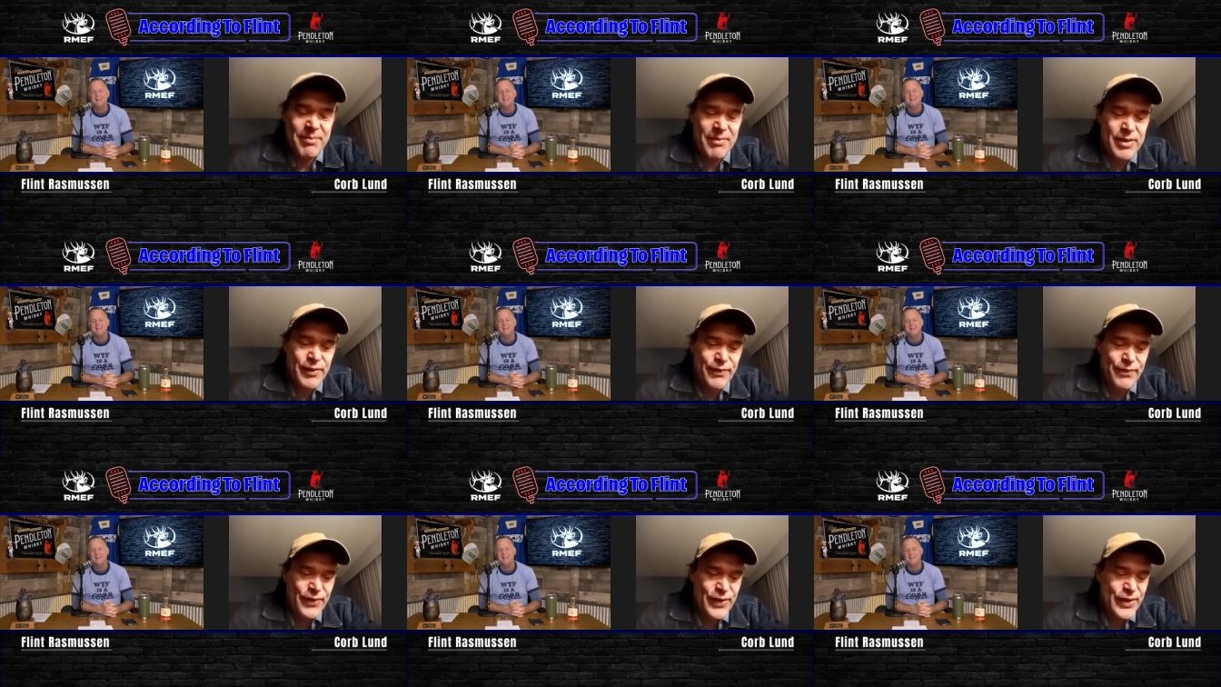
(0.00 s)

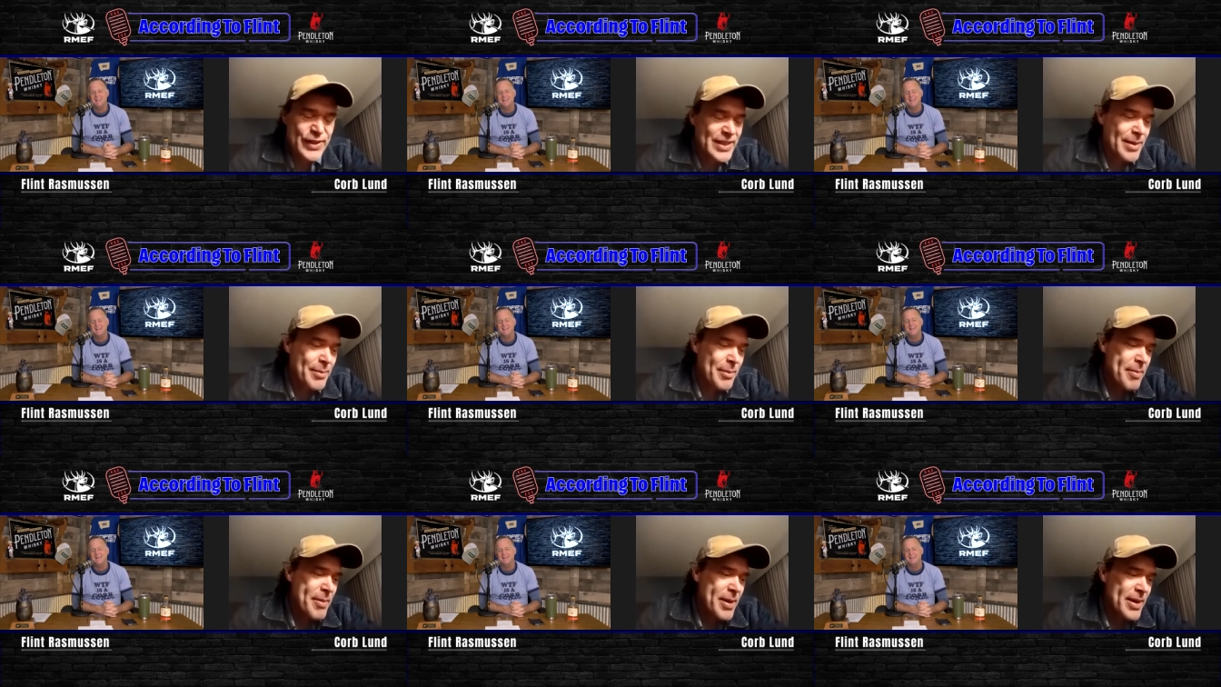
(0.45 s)
um, the
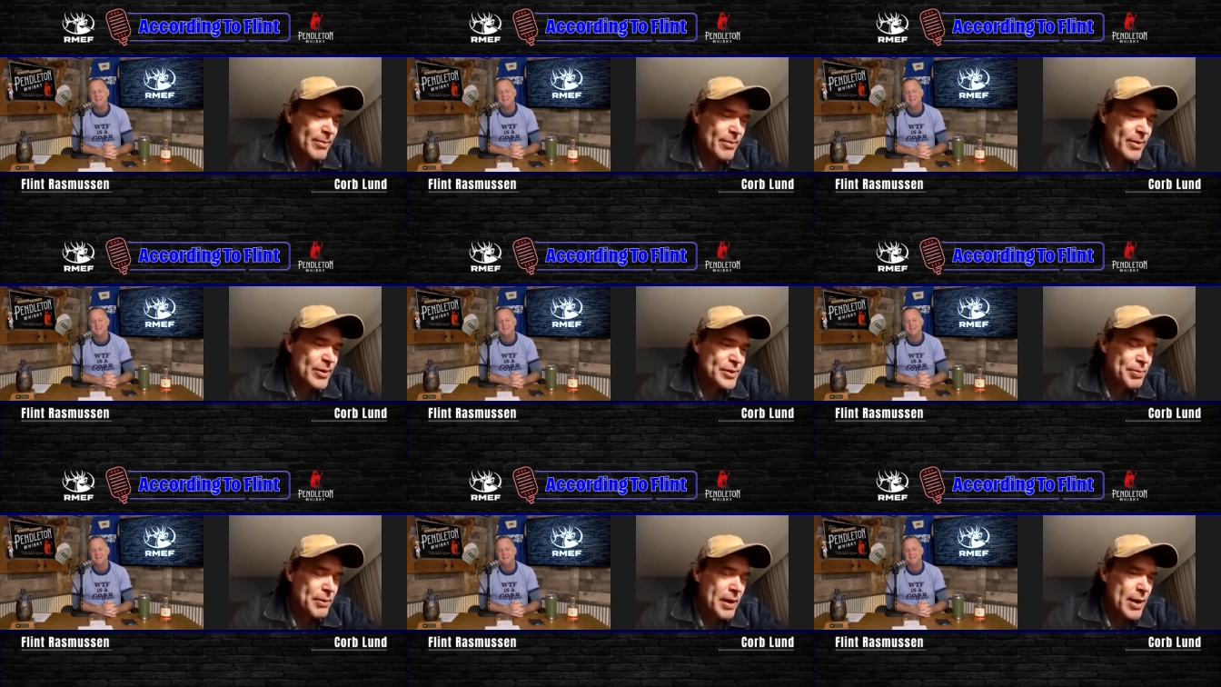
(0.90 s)
first time I met
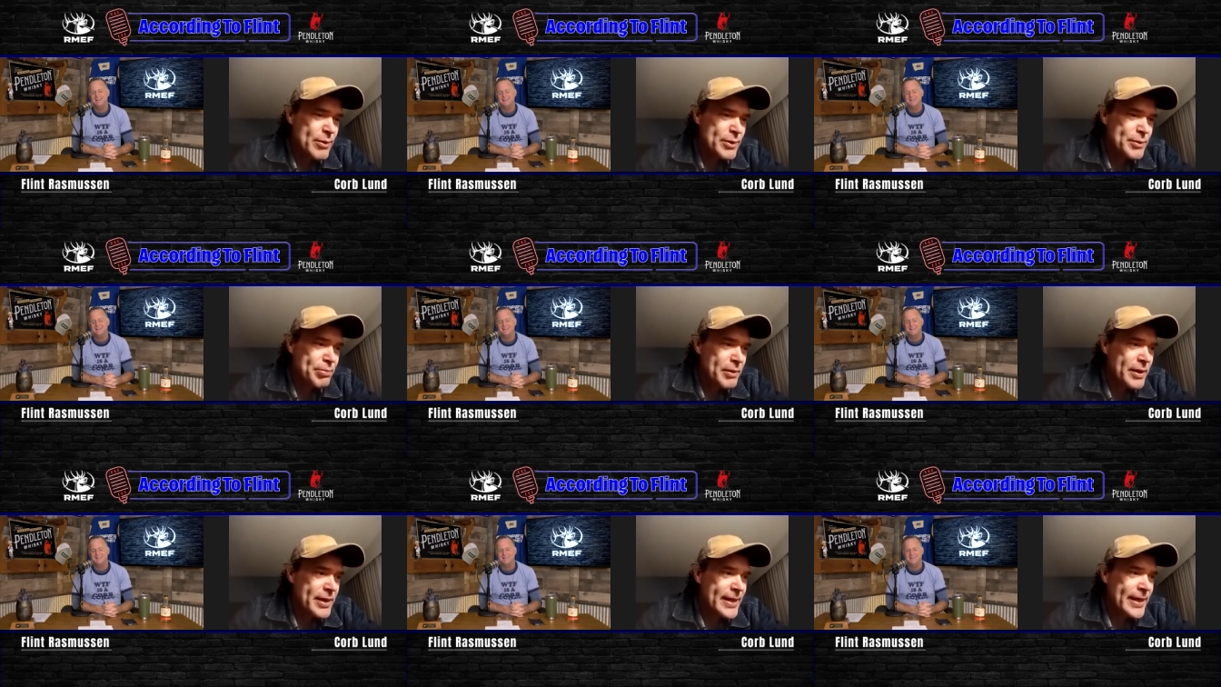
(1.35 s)
him was I
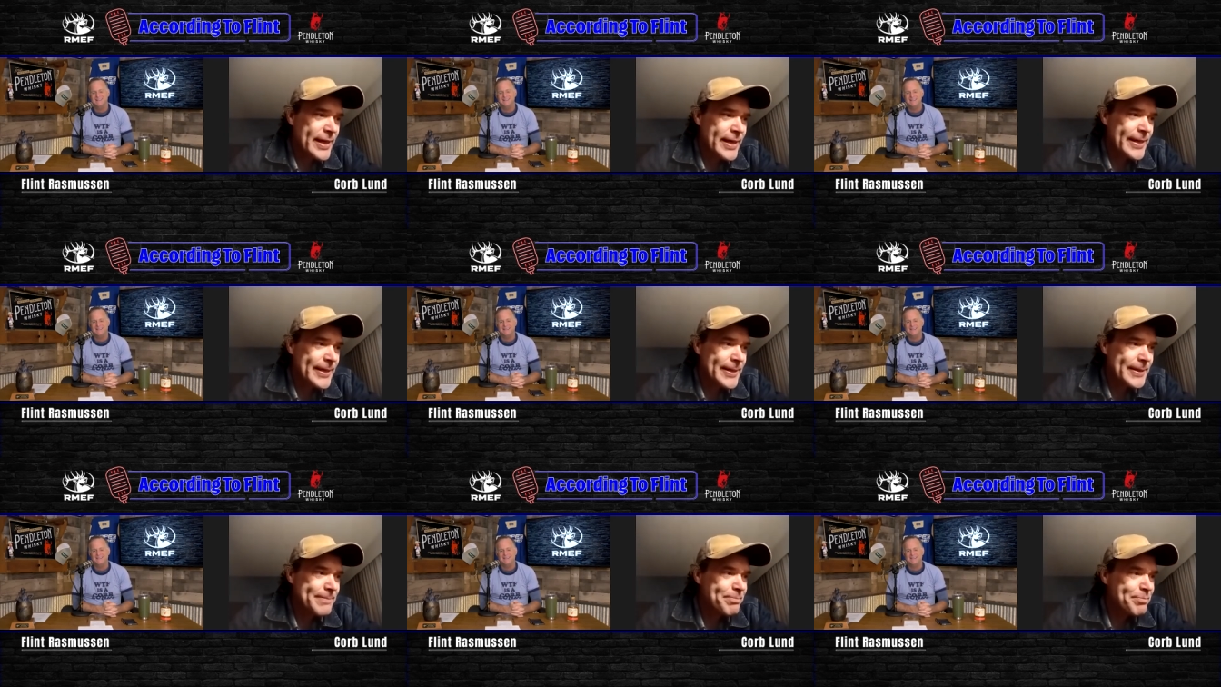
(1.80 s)
was playing
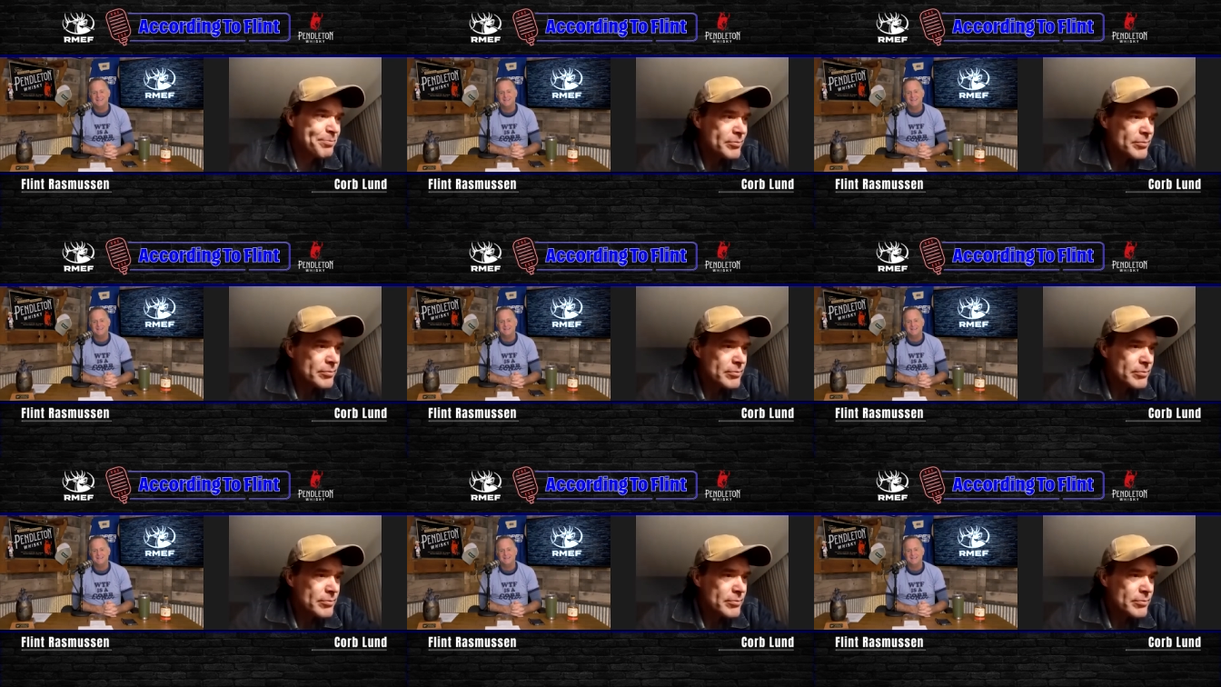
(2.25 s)
at a